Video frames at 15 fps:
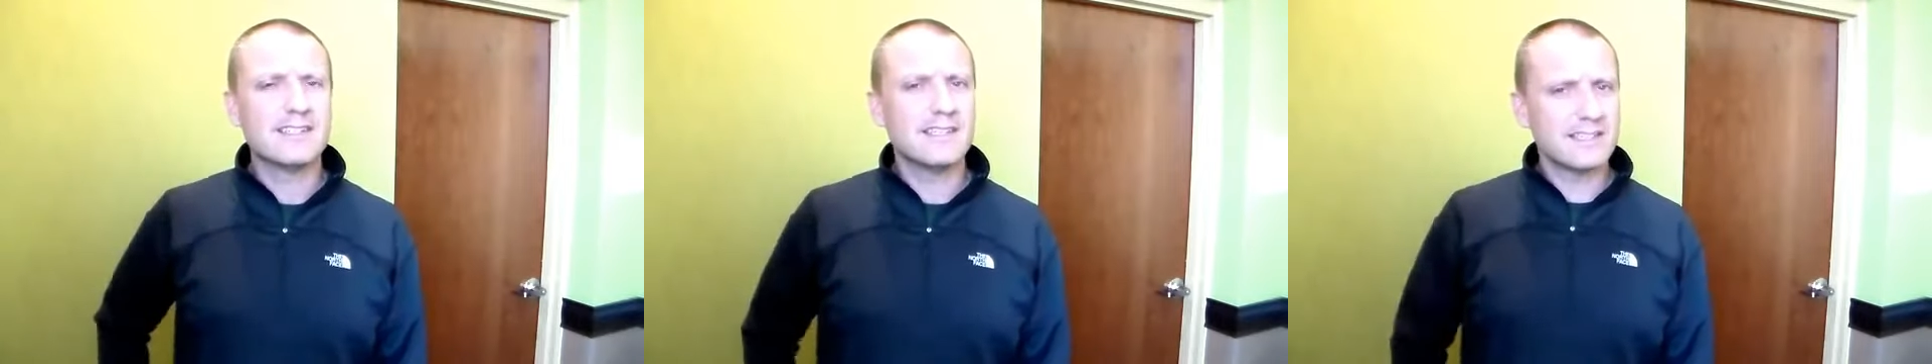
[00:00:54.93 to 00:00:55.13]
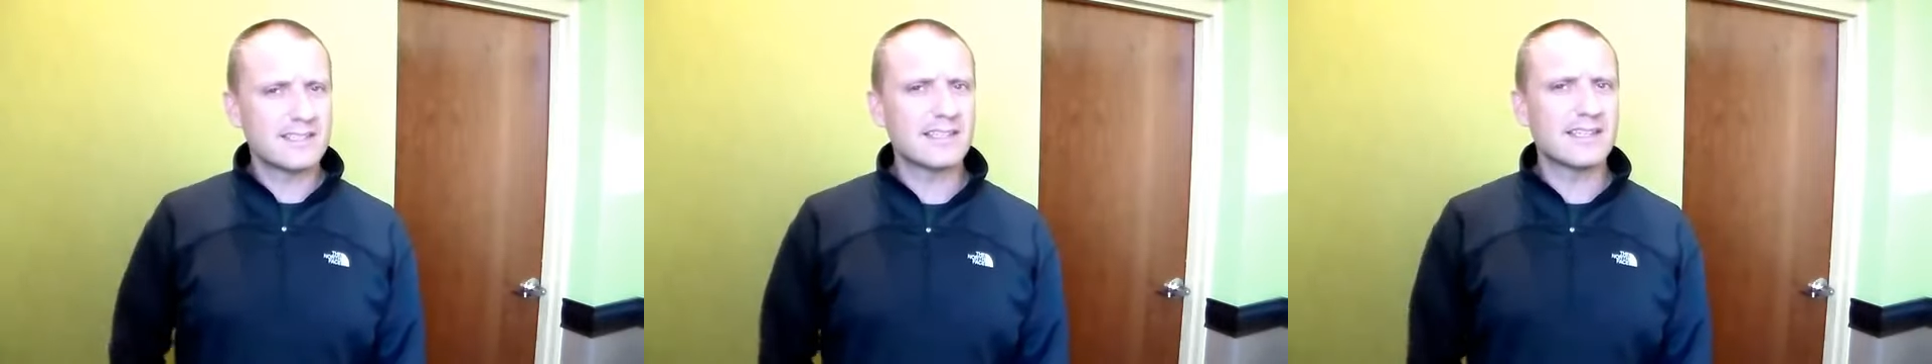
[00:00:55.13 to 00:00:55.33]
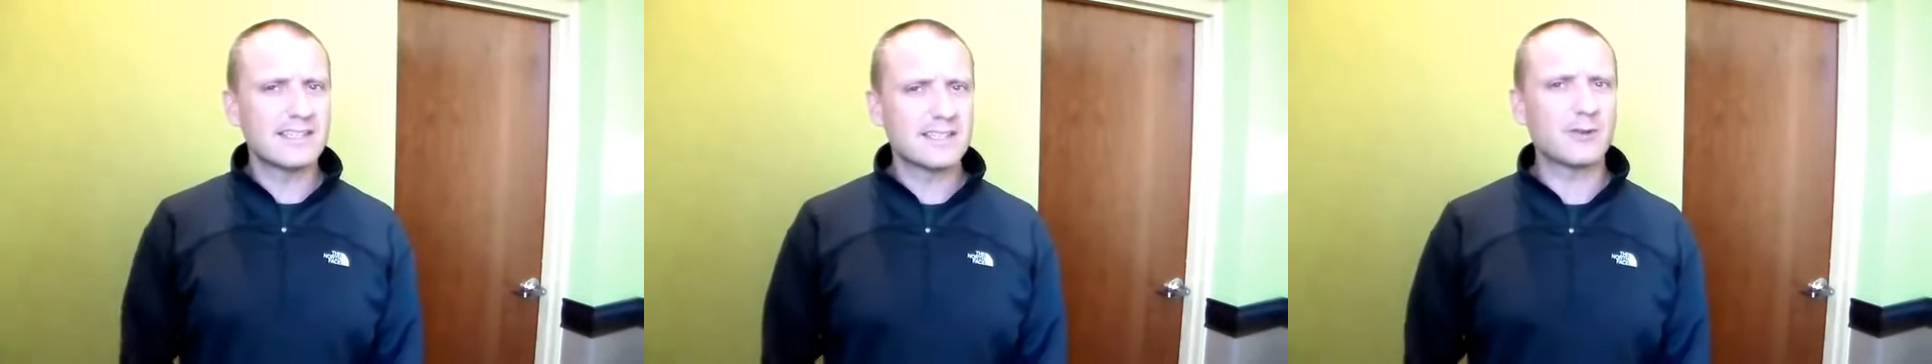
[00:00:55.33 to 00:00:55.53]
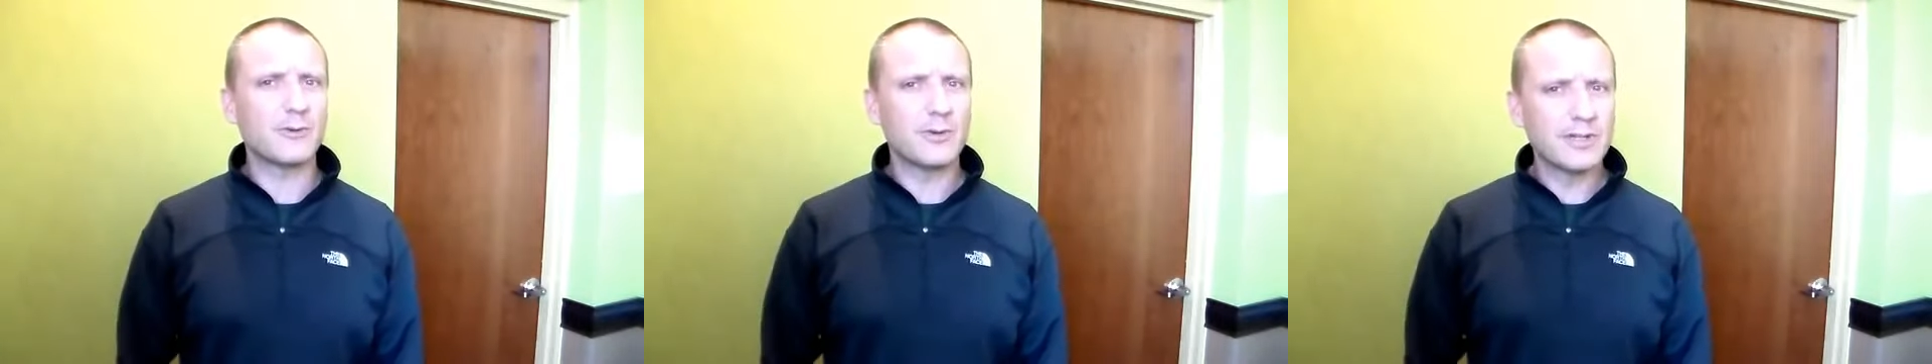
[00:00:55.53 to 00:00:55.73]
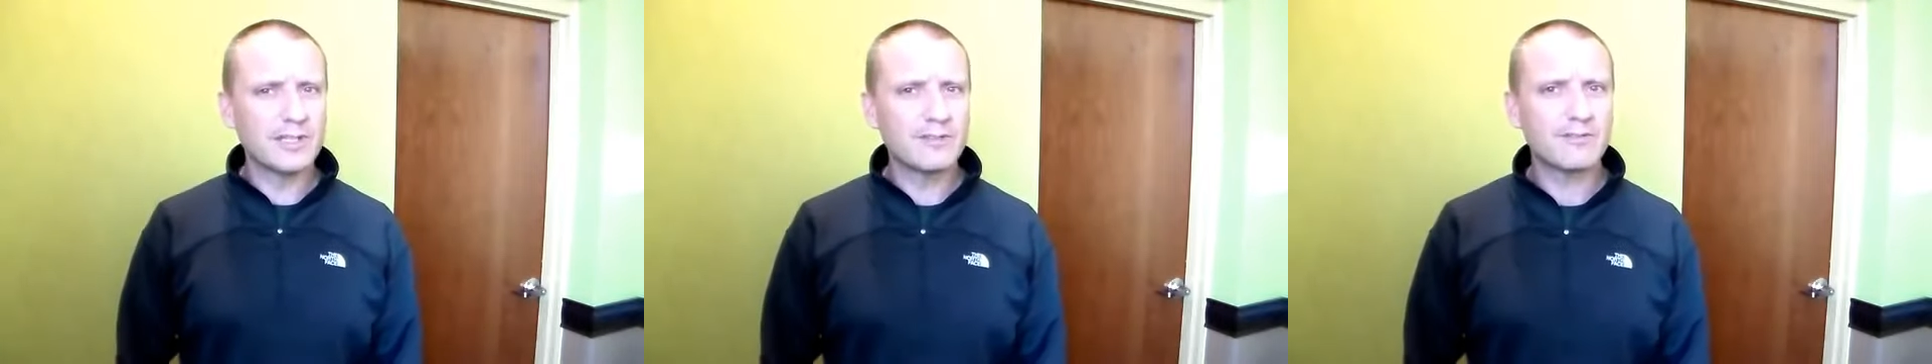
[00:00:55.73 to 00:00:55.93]
is, is it
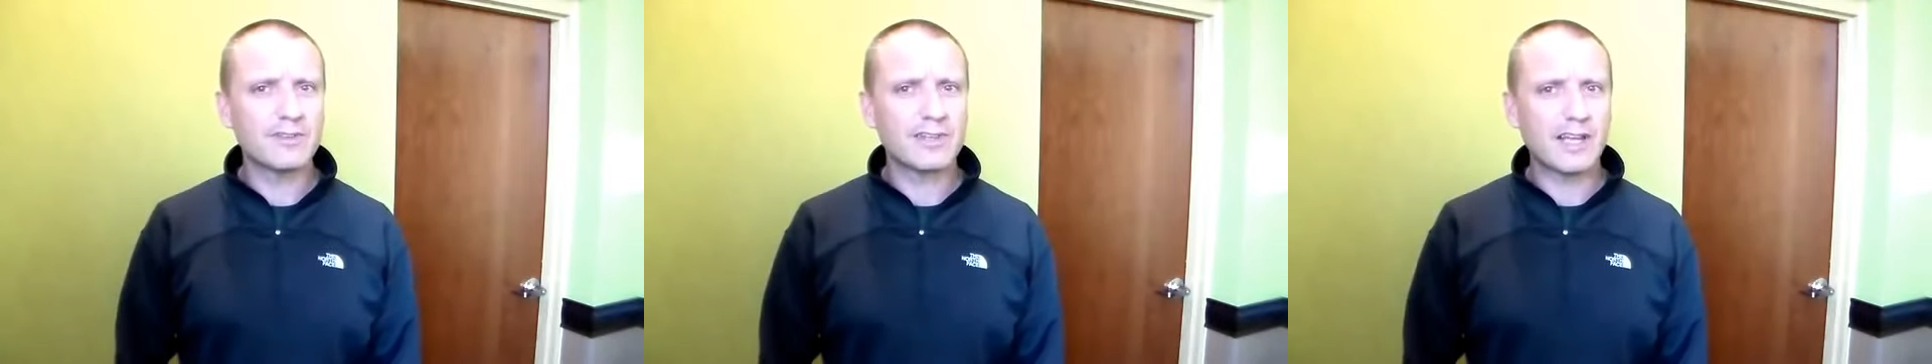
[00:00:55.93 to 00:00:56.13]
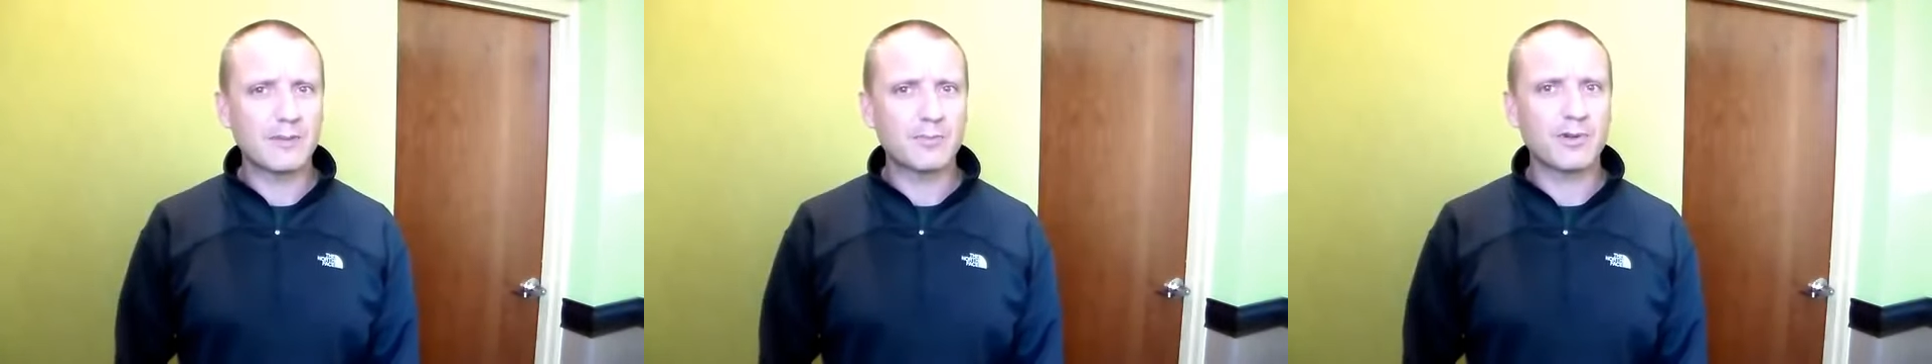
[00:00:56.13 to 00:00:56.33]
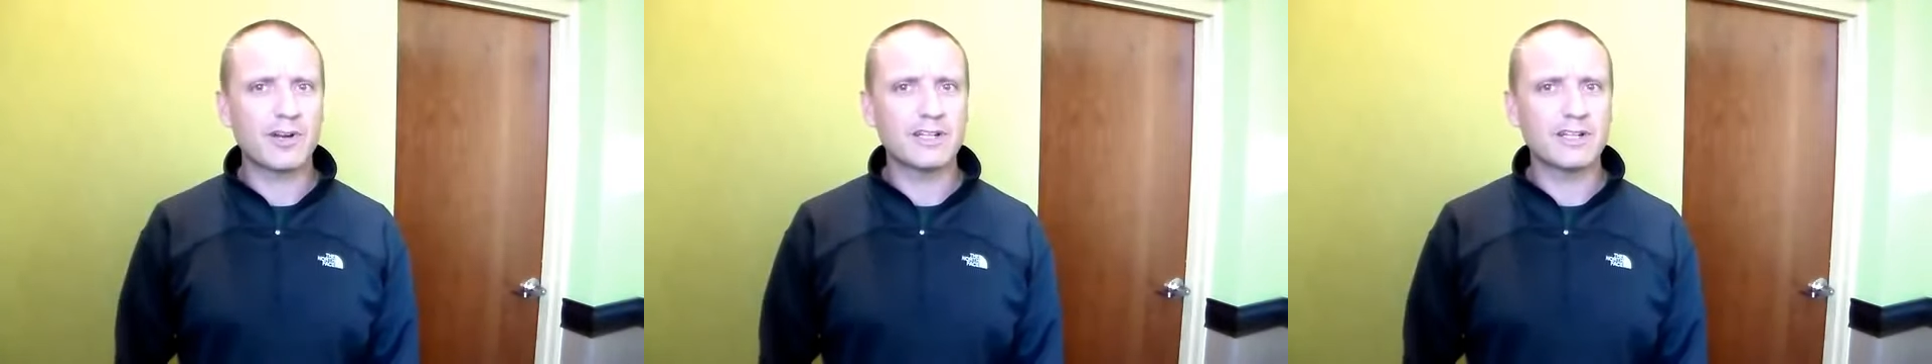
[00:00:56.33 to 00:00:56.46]
really for that